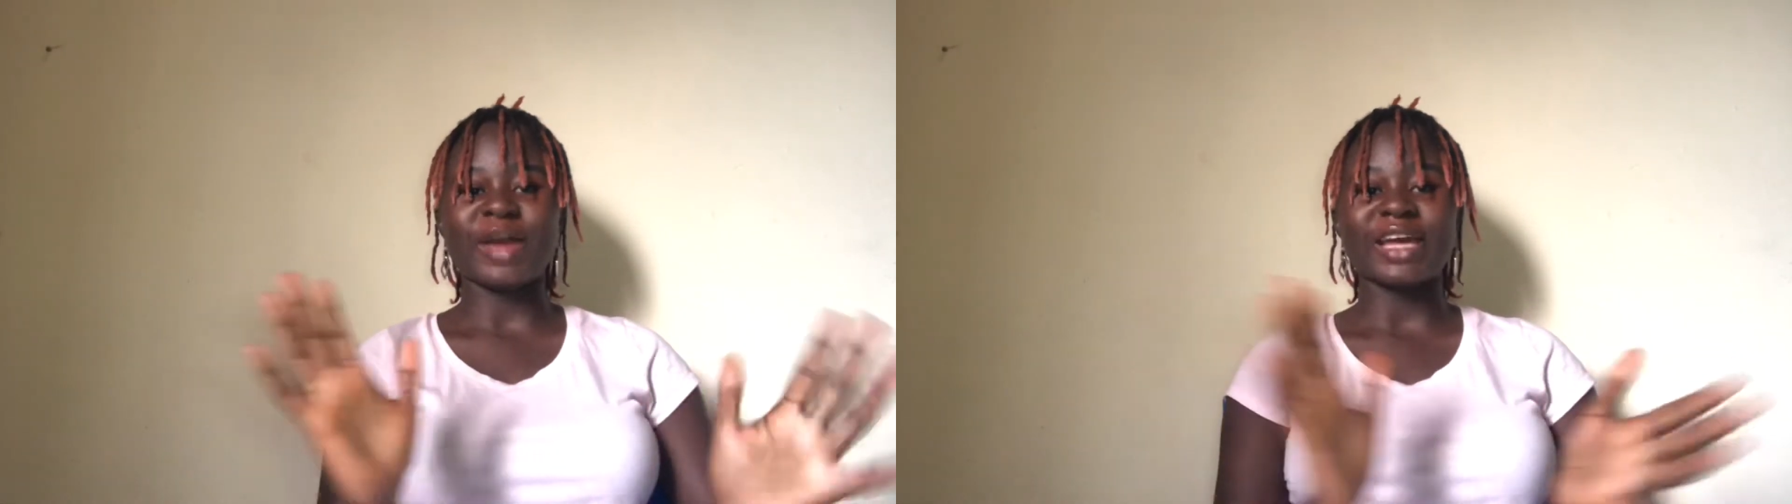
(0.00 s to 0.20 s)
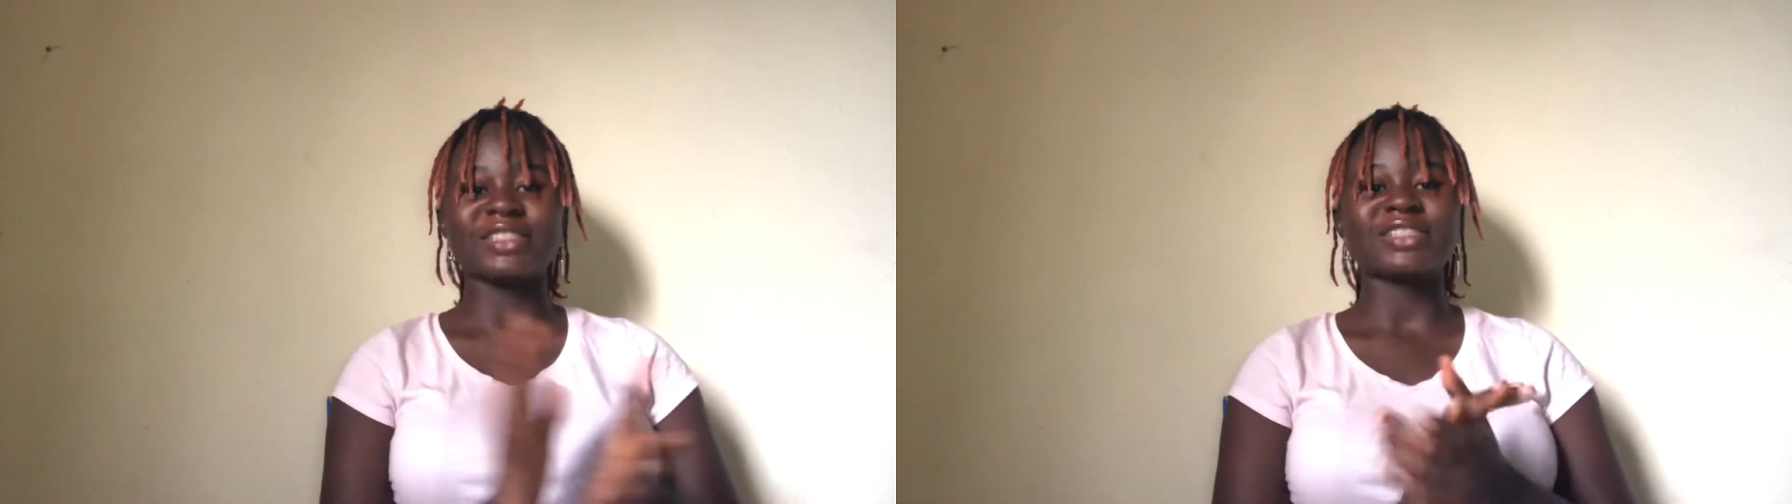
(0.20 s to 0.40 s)

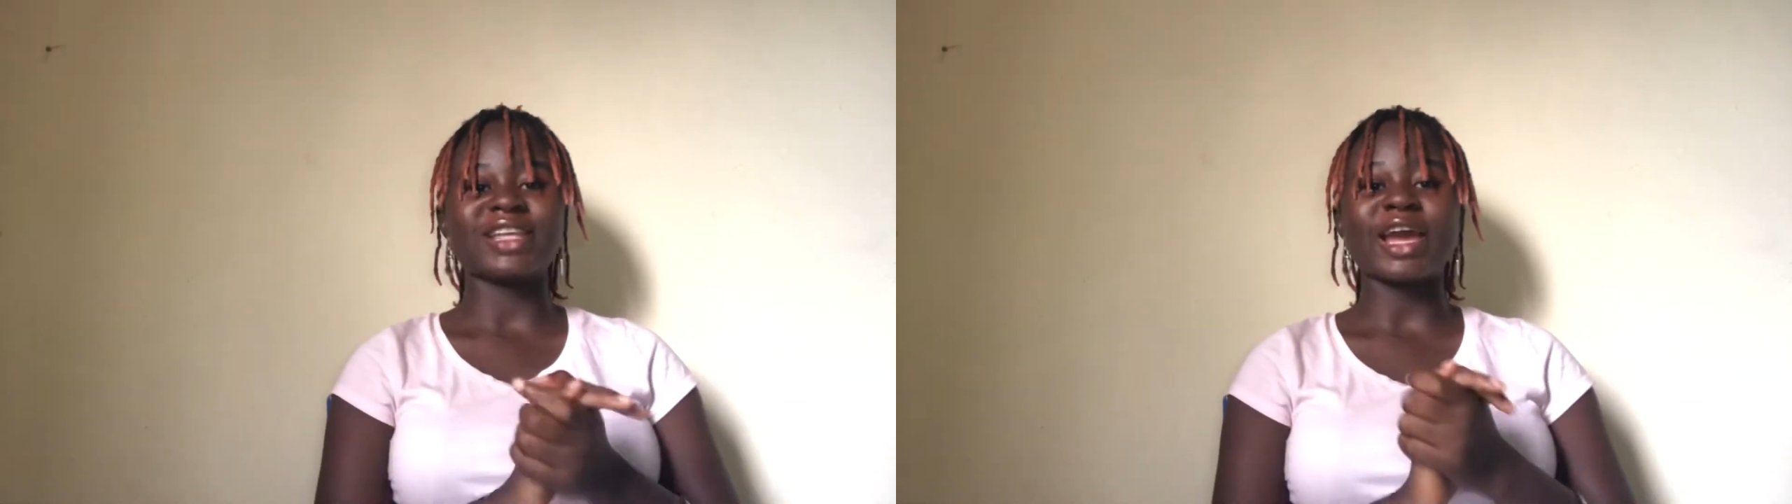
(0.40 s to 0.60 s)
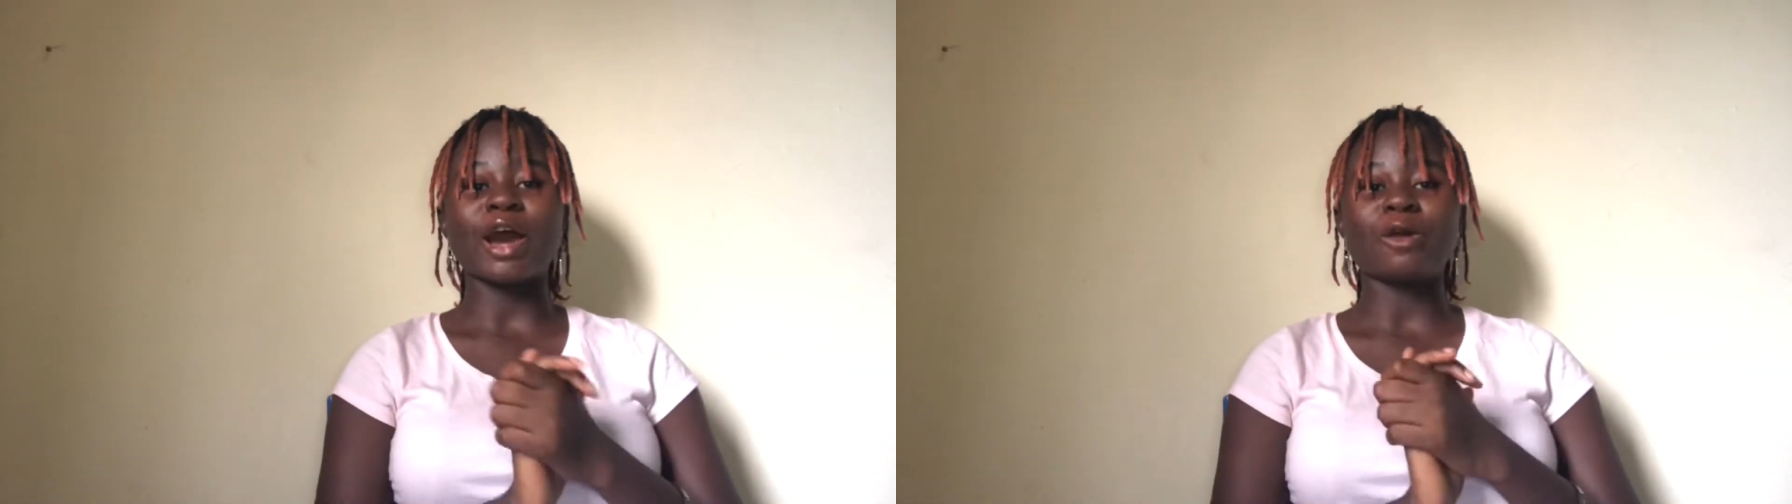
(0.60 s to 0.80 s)
and
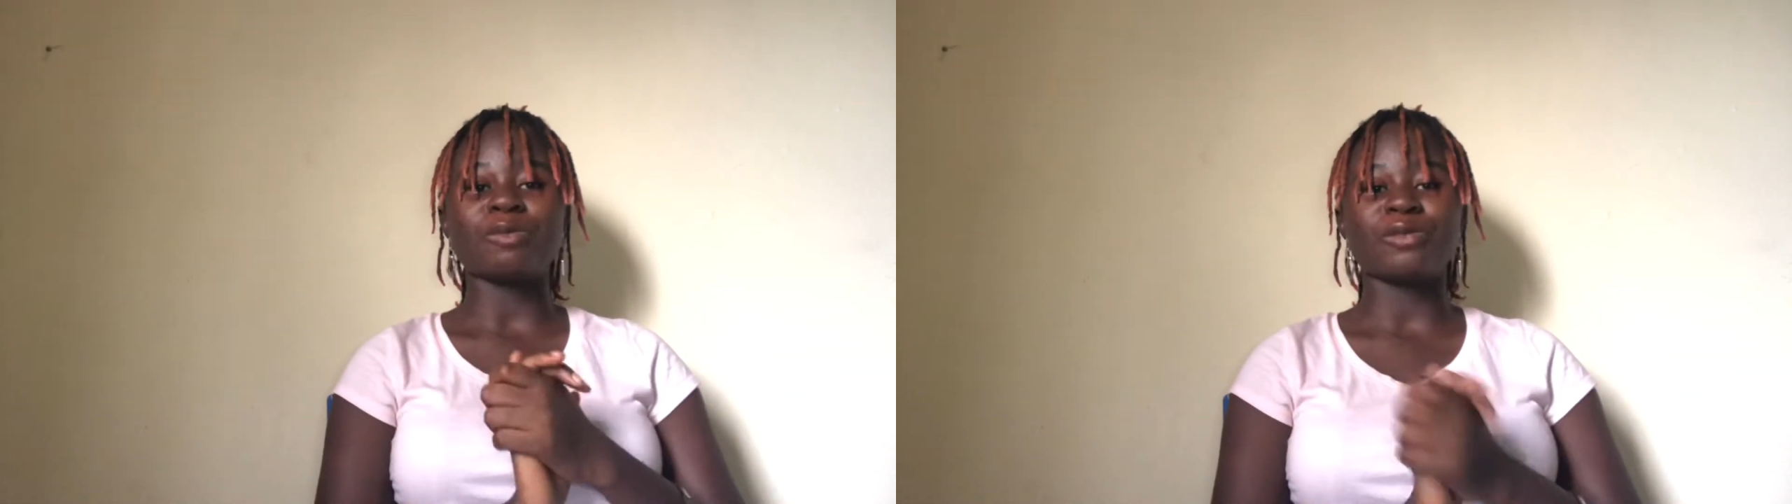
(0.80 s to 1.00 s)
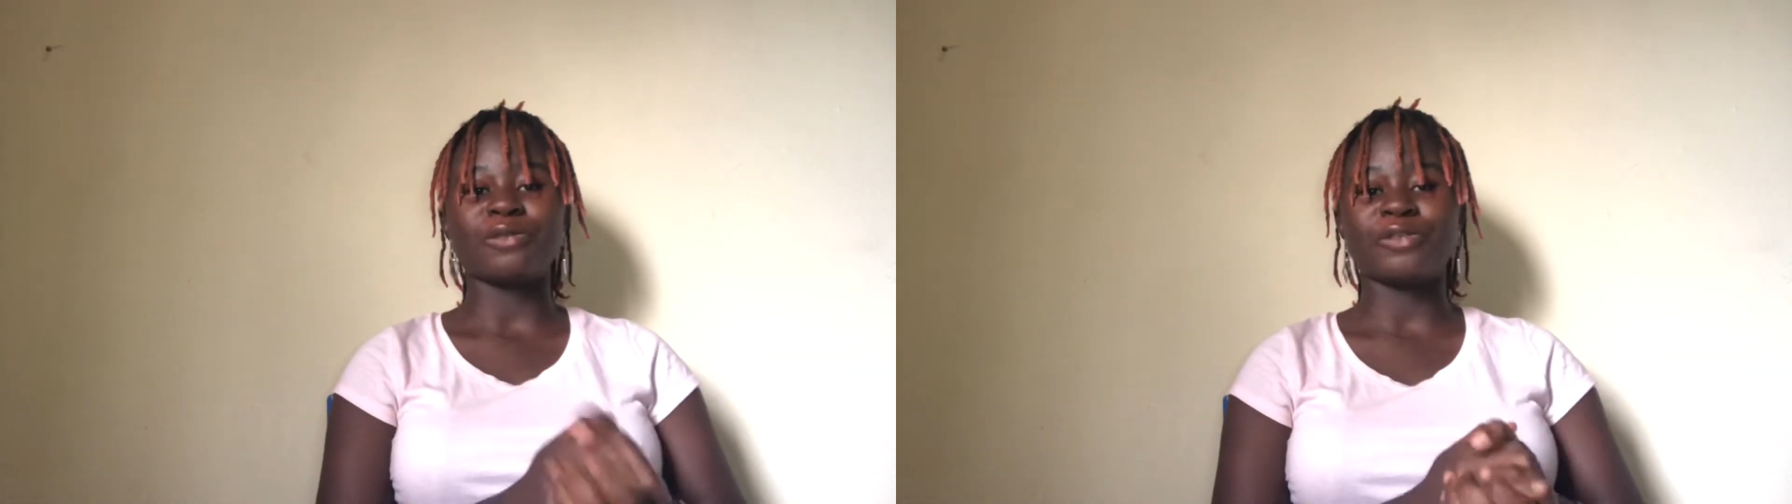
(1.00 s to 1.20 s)
today I'll
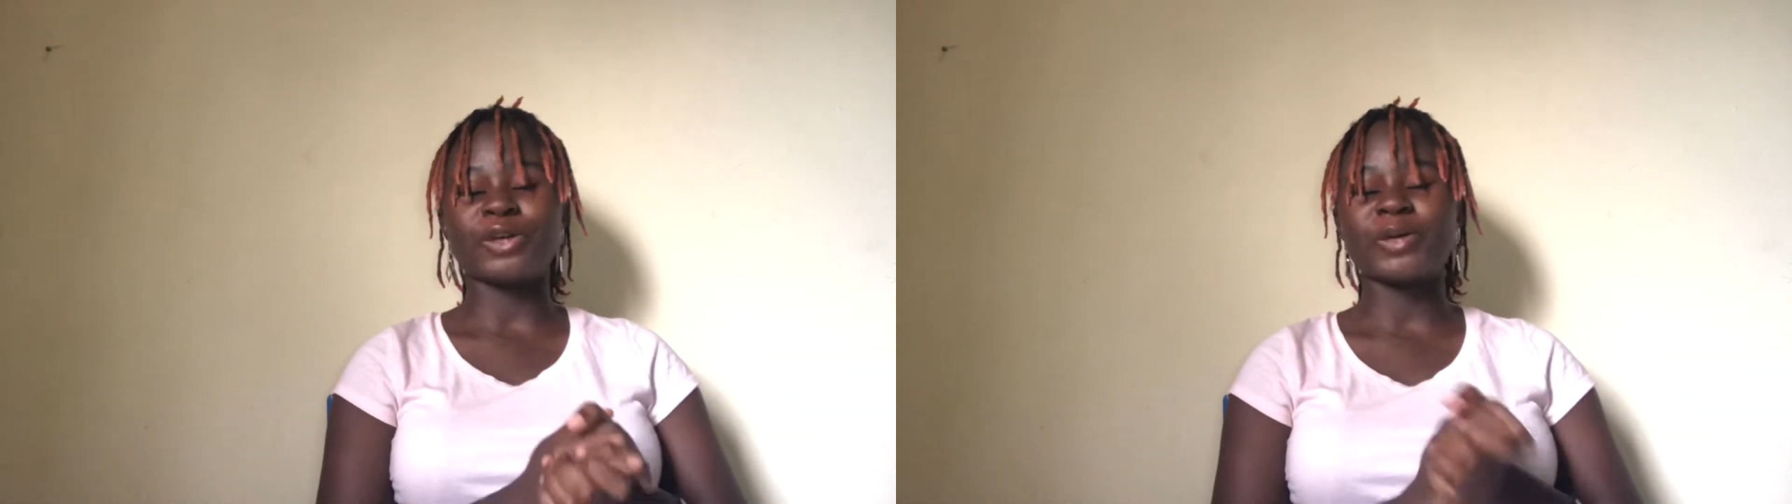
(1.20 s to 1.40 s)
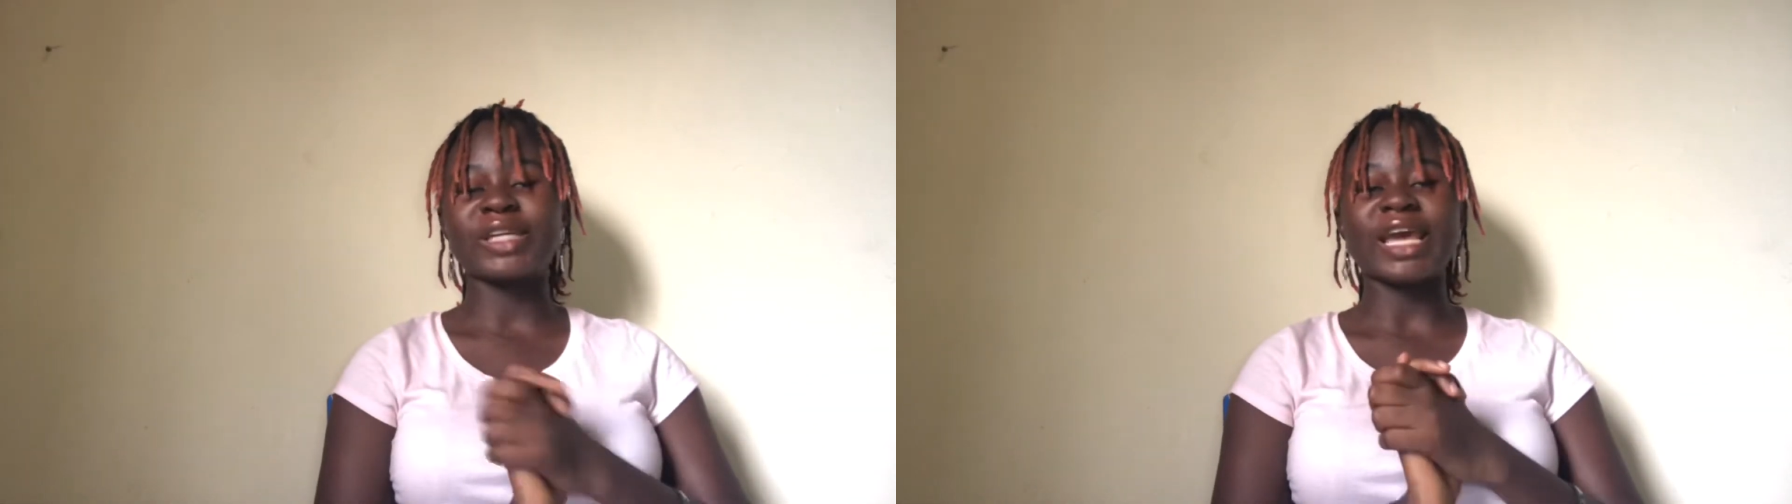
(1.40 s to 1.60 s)
be reviewing